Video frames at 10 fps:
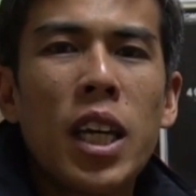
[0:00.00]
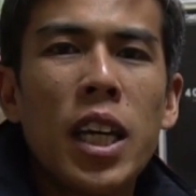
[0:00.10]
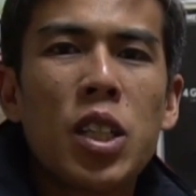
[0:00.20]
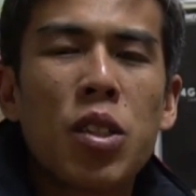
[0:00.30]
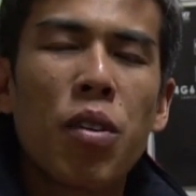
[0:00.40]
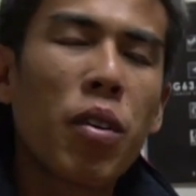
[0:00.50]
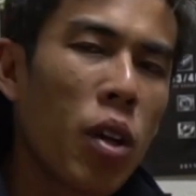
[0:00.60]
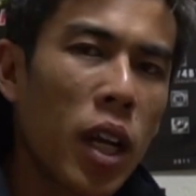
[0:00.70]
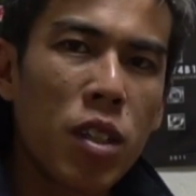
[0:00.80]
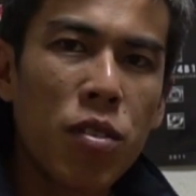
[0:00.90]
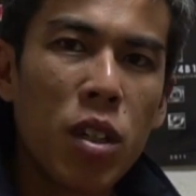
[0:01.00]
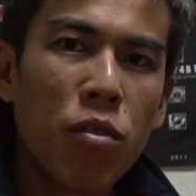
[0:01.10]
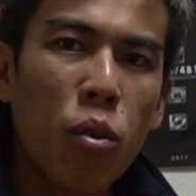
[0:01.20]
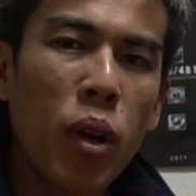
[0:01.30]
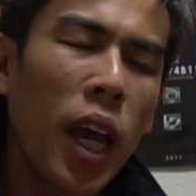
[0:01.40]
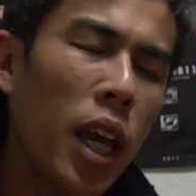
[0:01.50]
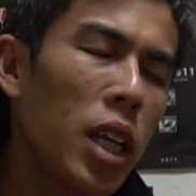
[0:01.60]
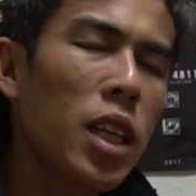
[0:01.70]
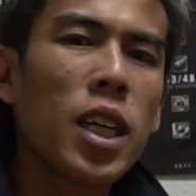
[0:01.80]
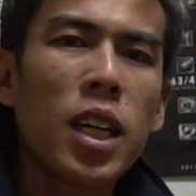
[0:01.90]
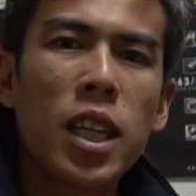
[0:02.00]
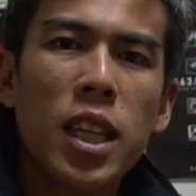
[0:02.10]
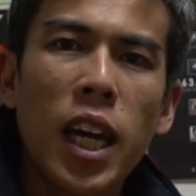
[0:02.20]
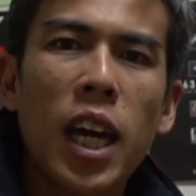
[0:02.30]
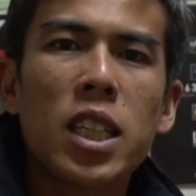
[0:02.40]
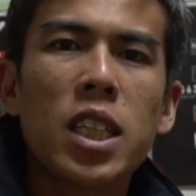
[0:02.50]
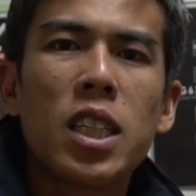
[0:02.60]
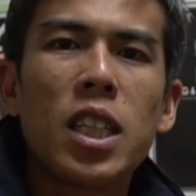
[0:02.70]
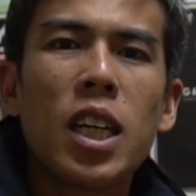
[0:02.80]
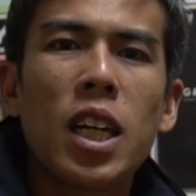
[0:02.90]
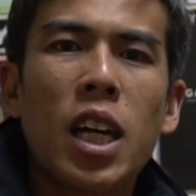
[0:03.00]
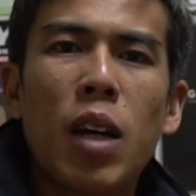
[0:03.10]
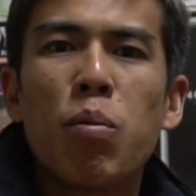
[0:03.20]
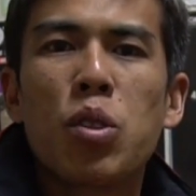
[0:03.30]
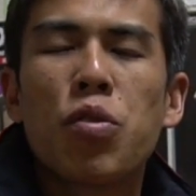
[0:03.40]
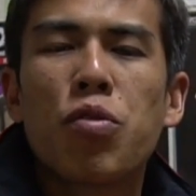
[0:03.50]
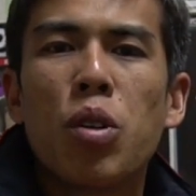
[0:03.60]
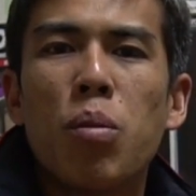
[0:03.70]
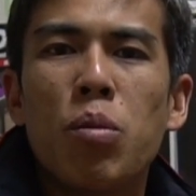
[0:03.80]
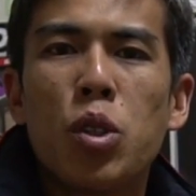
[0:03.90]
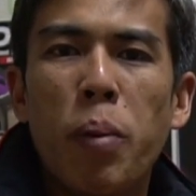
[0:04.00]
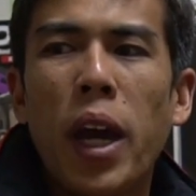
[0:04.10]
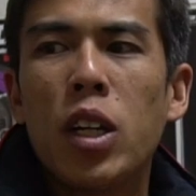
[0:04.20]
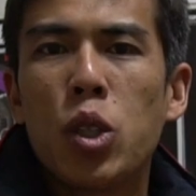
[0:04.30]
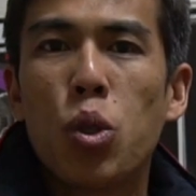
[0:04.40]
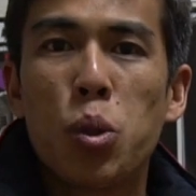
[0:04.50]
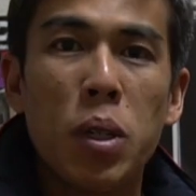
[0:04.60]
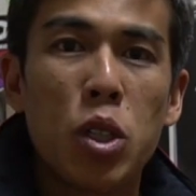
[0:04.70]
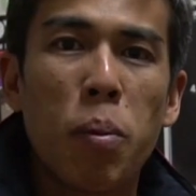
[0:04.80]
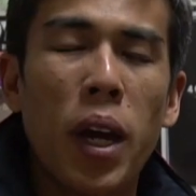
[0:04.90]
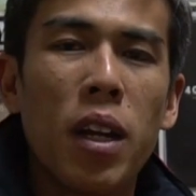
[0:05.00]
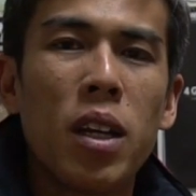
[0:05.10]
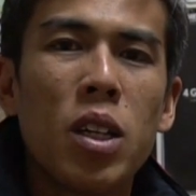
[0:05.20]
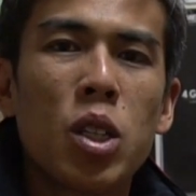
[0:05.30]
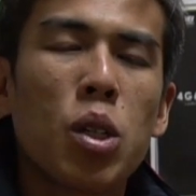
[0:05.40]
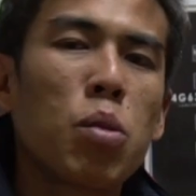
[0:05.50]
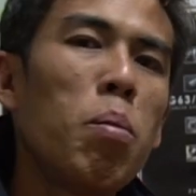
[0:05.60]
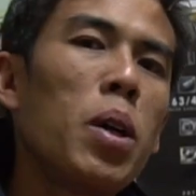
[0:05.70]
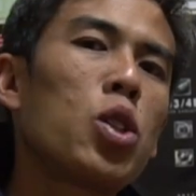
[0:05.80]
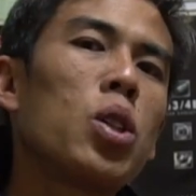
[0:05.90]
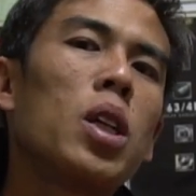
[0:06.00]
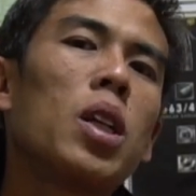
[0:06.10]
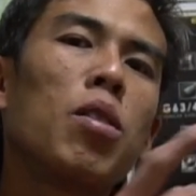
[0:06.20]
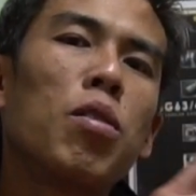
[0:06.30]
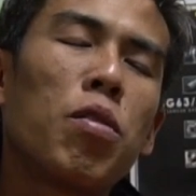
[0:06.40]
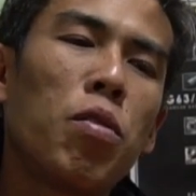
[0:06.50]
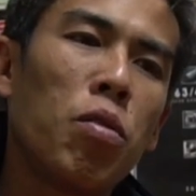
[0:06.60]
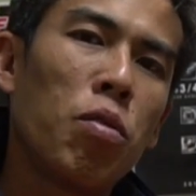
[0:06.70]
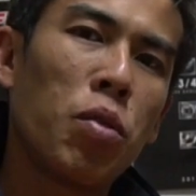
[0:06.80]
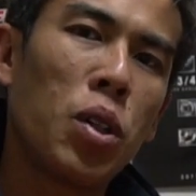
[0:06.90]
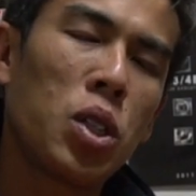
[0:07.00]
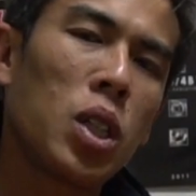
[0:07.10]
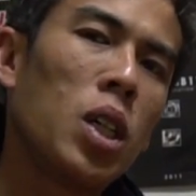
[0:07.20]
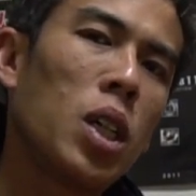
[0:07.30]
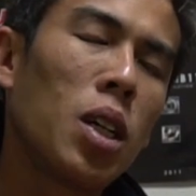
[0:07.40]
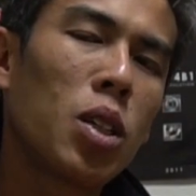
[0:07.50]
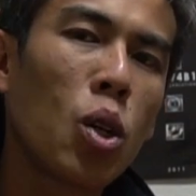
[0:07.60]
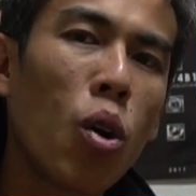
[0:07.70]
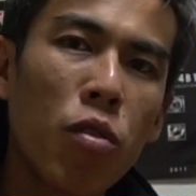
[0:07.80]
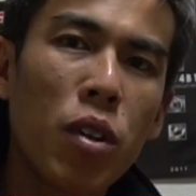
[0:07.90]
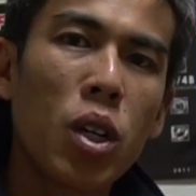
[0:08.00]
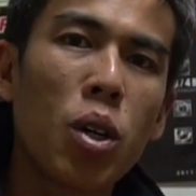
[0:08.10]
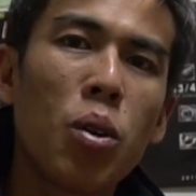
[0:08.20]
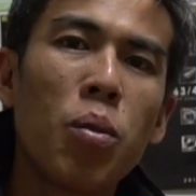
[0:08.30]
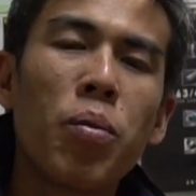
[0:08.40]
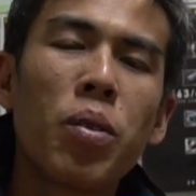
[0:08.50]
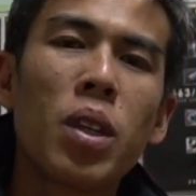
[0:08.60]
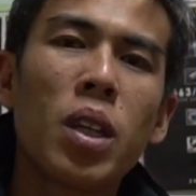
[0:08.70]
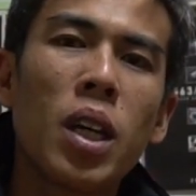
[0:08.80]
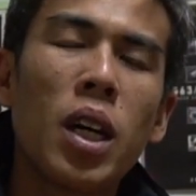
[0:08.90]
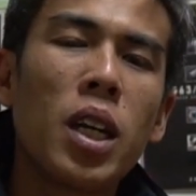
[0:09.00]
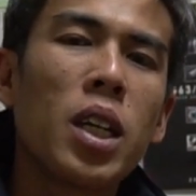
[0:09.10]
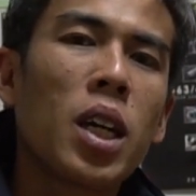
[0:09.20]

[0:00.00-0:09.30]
is a very collective term for anything that comes from Japan, the source being Japan. So as we mentioned in our first earlier talk video, in